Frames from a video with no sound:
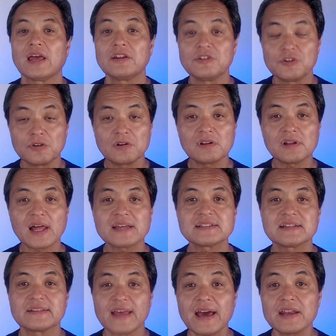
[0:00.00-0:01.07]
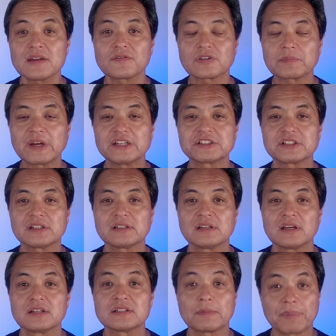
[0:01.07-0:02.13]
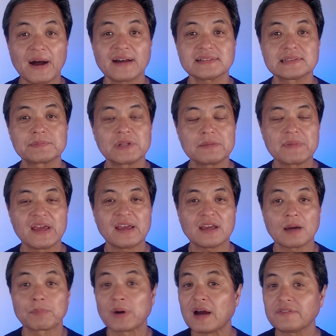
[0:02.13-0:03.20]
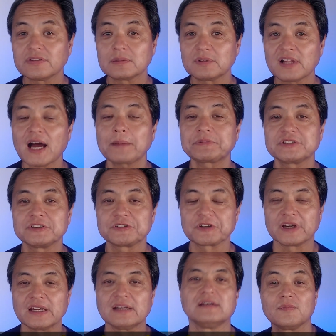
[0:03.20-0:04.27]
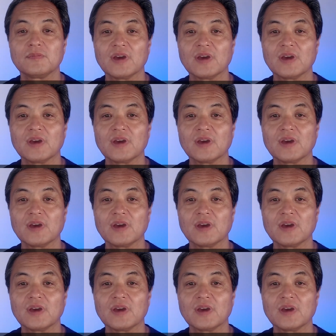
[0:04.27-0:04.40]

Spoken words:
and utilizing that information to possibly make a profitable option trade.